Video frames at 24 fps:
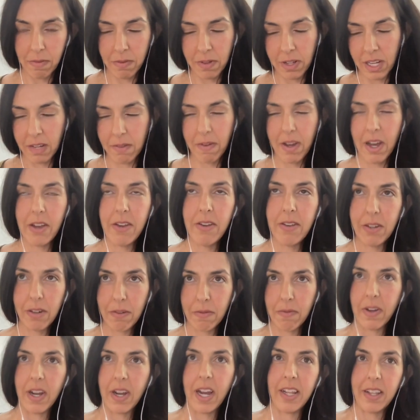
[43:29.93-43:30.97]
and like values are
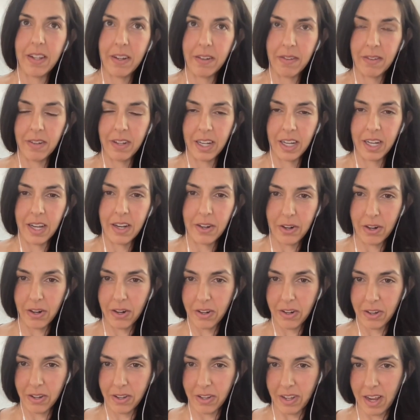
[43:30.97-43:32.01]
fine, they're like internal.